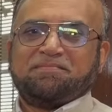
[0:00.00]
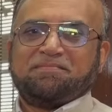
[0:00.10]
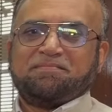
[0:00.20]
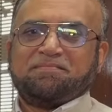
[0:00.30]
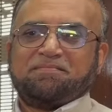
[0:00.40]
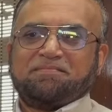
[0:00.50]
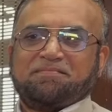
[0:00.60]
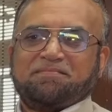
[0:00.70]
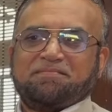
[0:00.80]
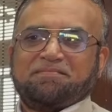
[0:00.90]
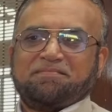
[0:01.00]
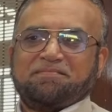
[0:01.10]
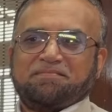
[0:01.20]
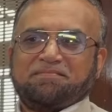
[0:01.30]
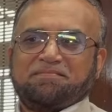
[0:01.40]

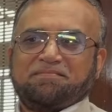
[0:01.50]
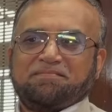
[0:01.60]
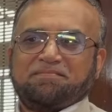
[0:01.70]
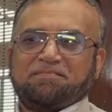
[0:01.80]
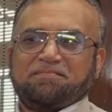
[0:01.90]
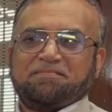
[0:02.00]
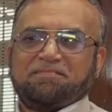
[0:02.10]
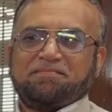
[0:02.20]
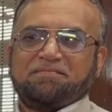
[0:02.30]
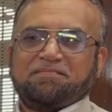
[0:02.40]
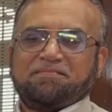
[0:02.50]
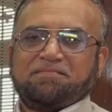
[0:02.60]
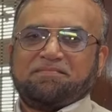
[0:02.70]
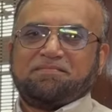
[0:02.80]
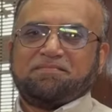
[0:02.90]

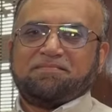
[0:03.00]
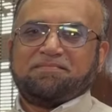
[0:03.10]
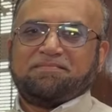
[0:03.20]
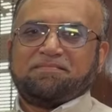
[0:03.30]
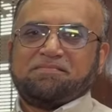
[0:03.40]
[no speech]